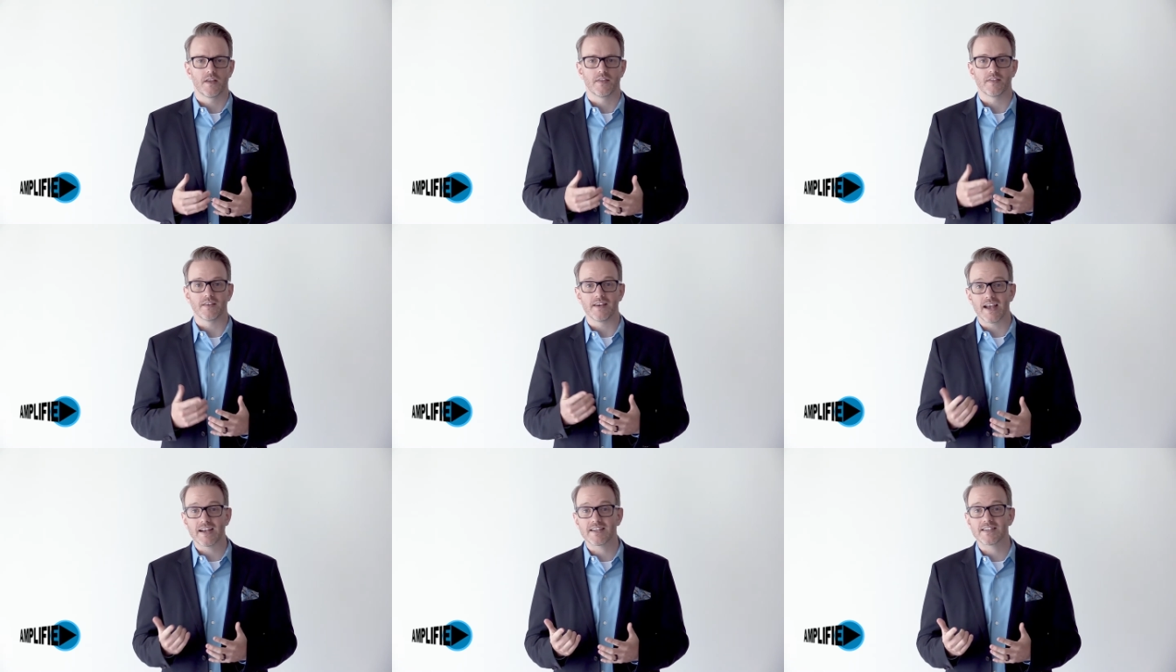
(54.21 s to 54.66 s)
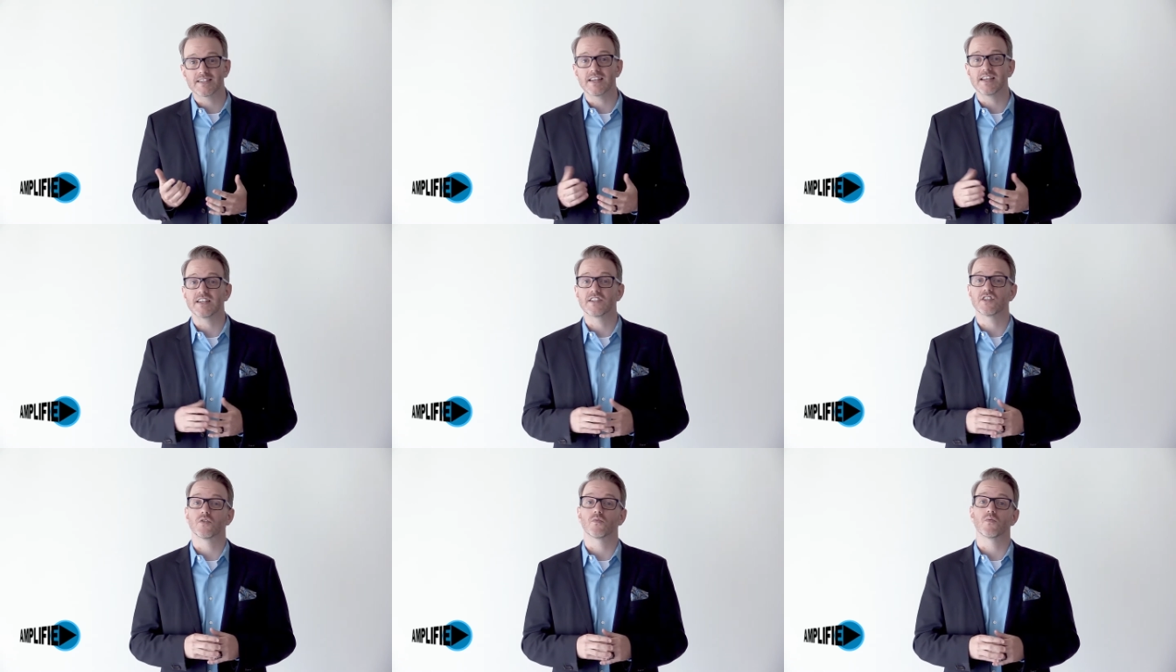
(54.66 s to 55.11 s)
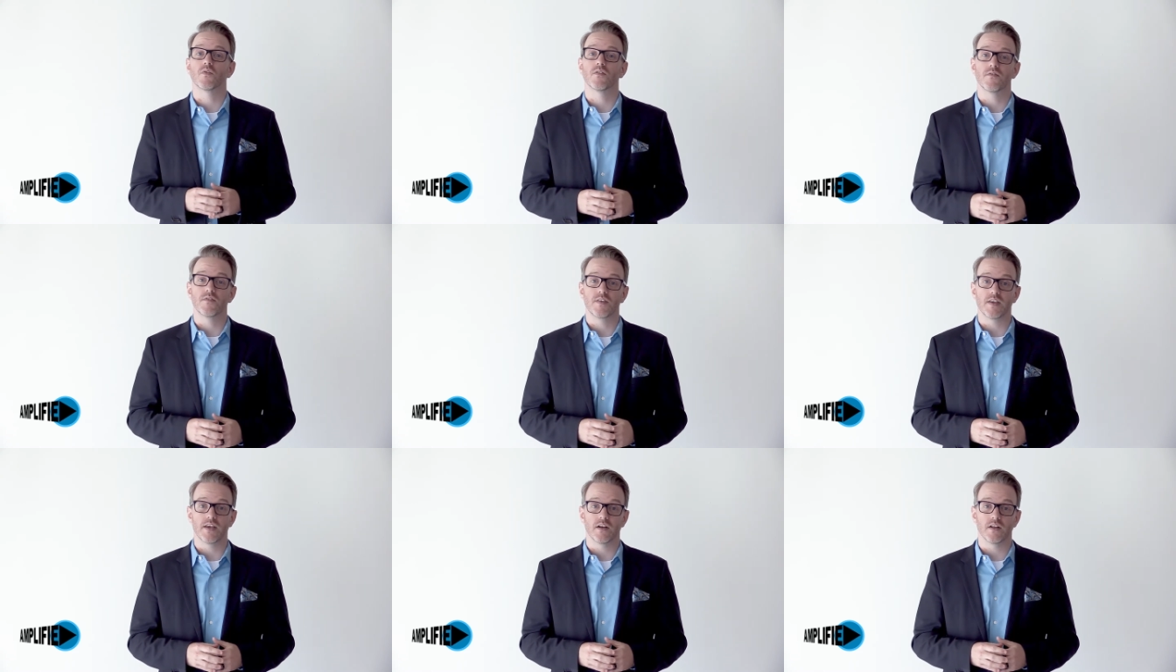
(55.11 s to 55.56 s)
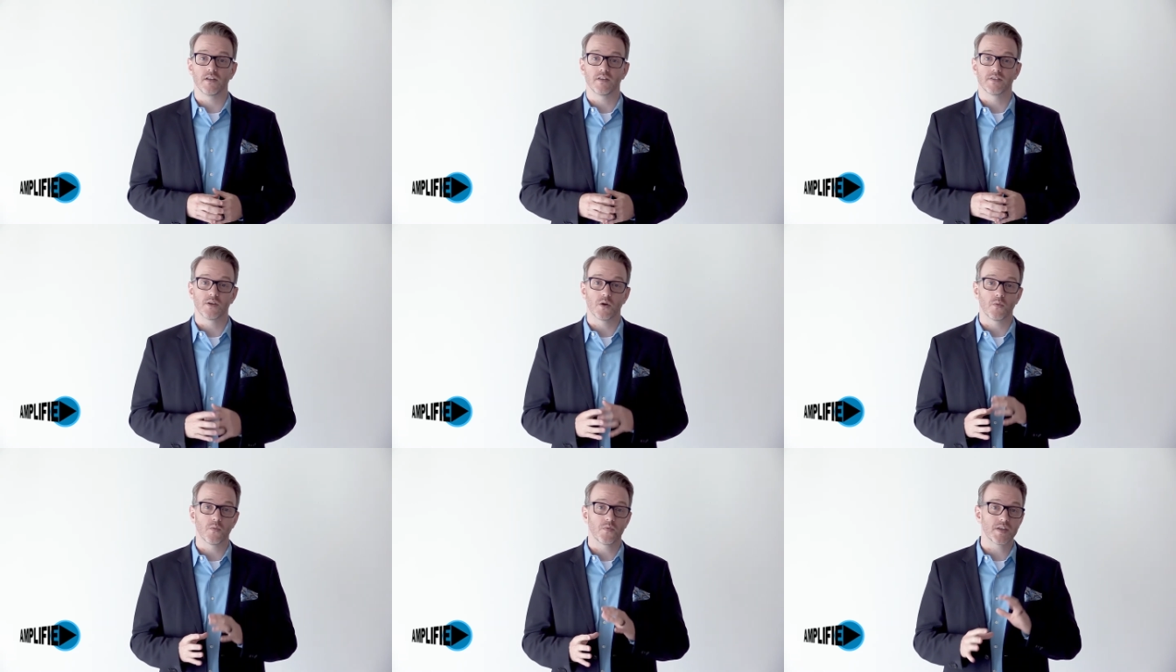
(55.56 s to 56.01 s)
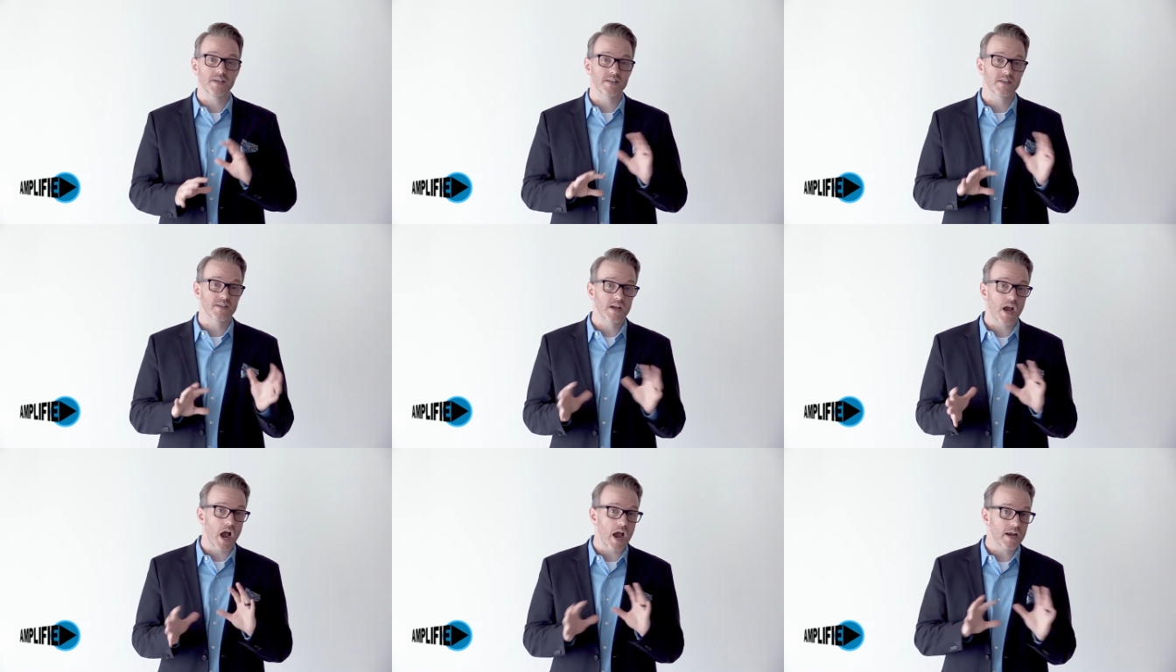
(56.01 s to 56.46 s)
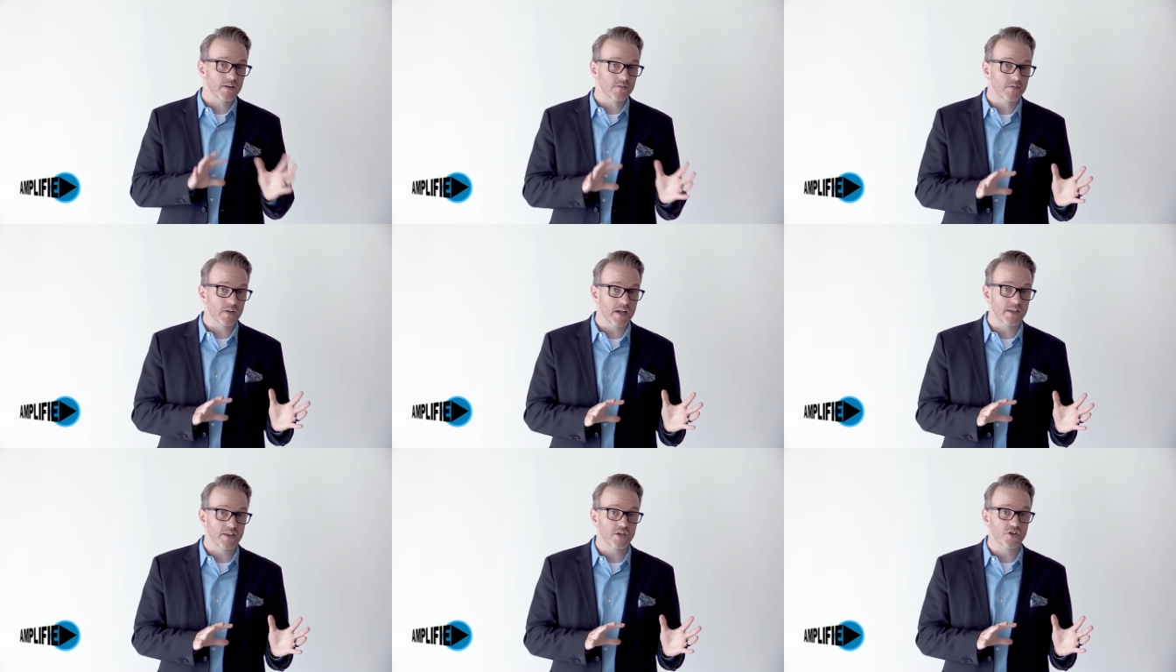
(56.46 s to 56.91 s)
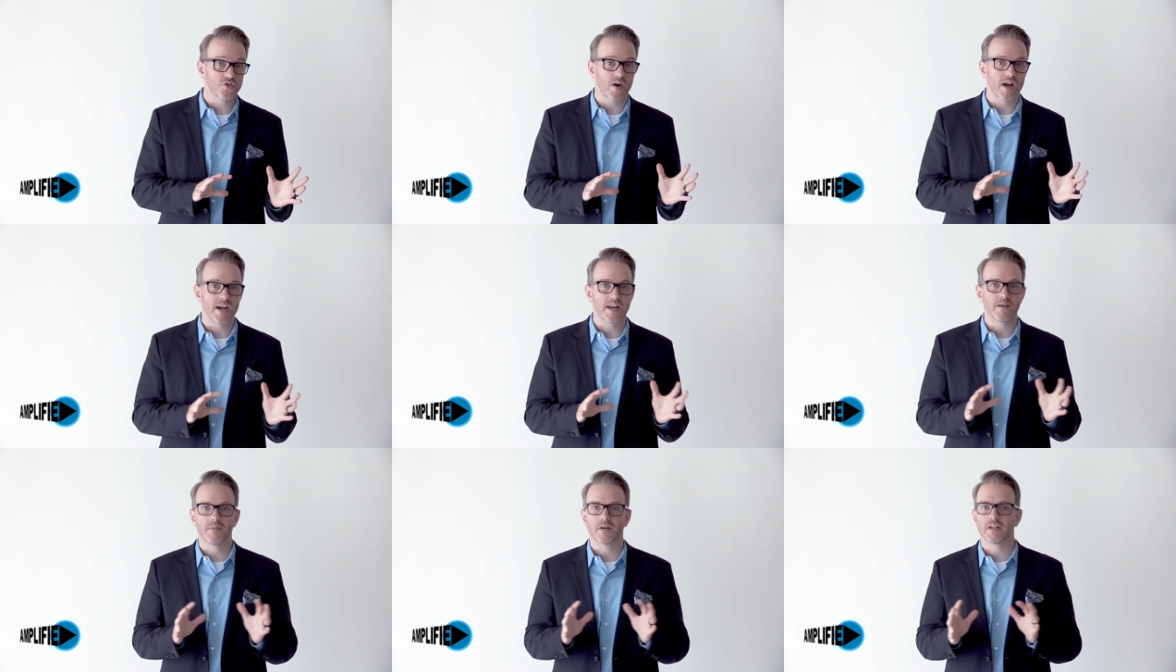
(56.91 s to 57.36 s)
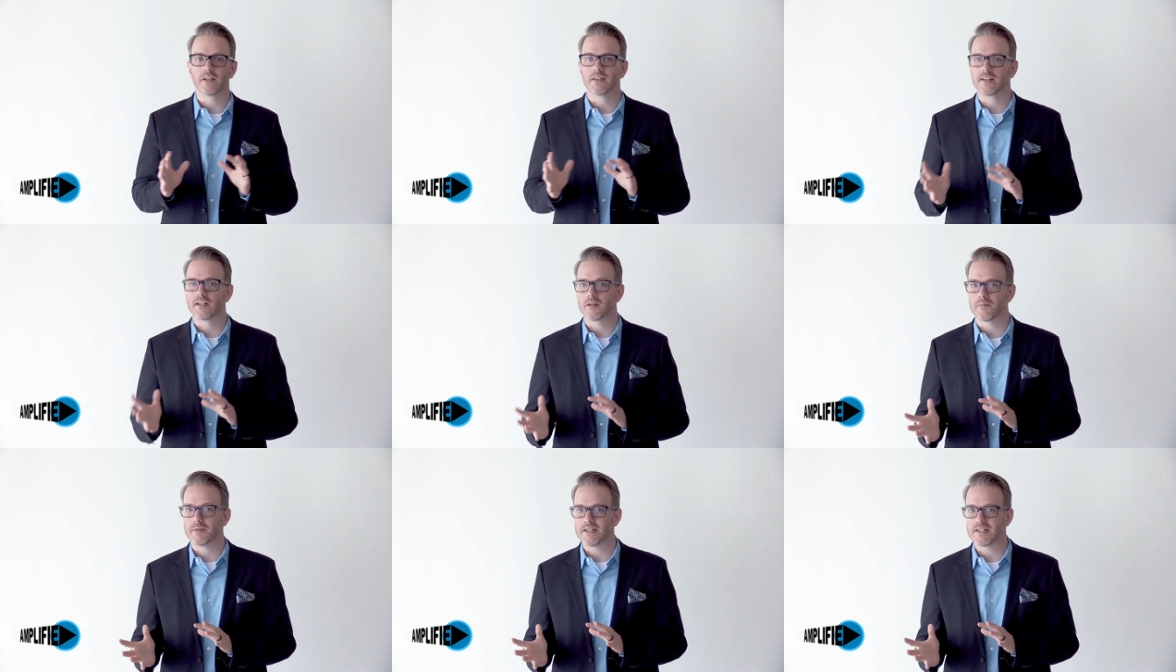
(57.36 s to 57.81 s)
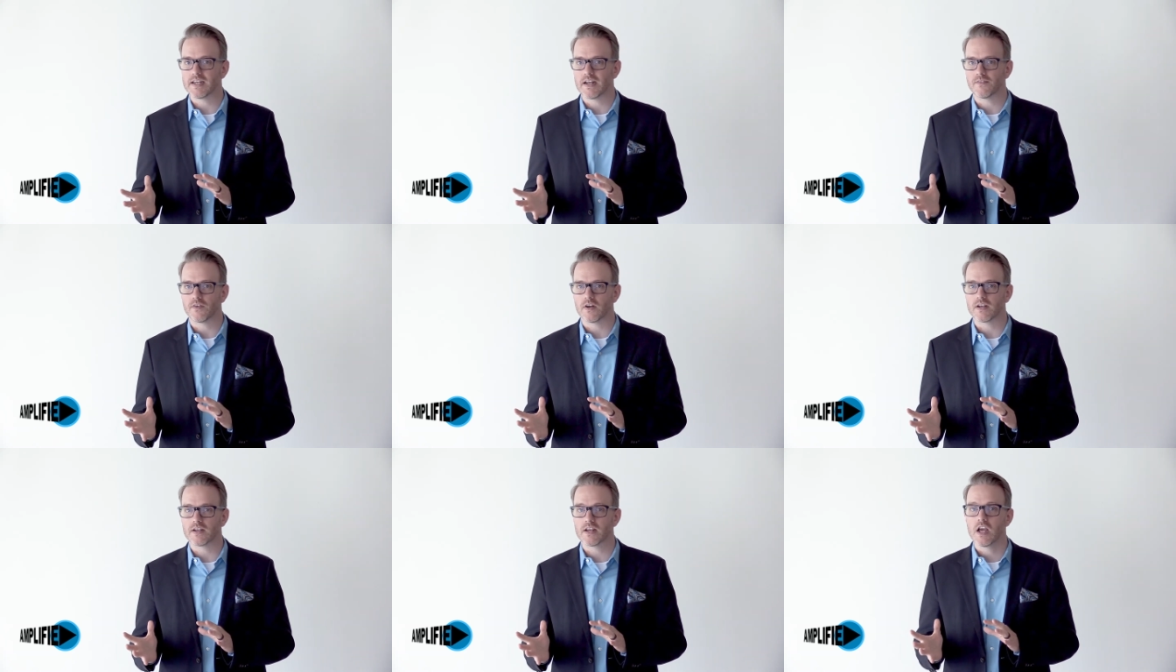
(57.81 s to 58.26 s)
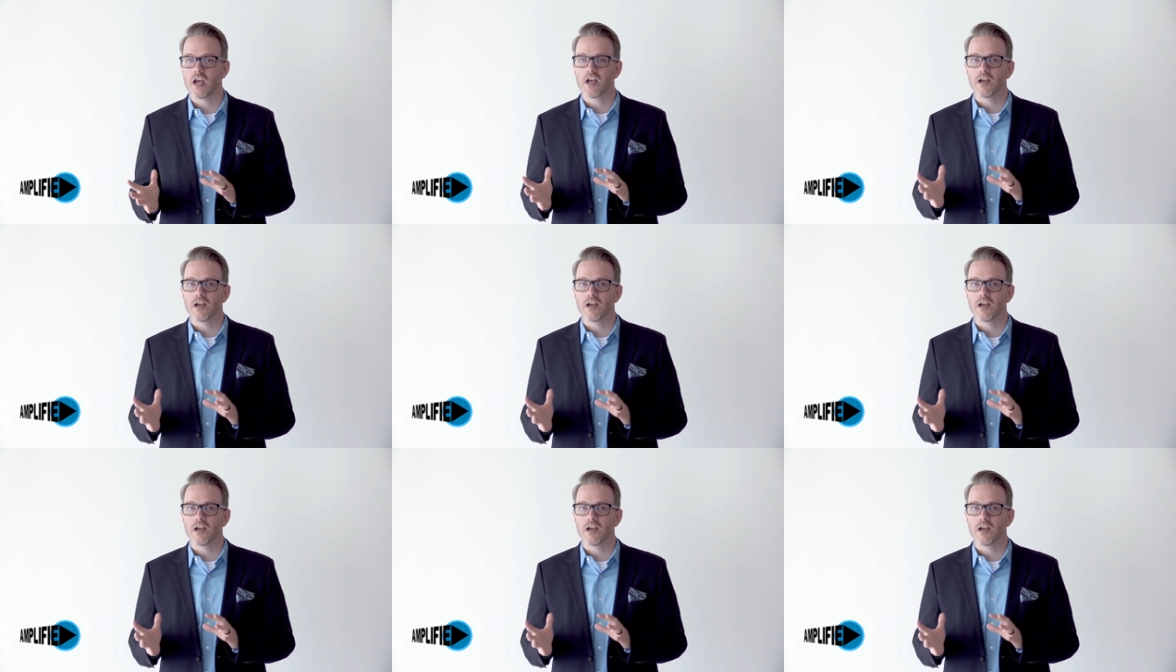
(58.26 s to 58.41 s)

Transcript: The next is the reveal. So this is kind of like the training, but a little bit different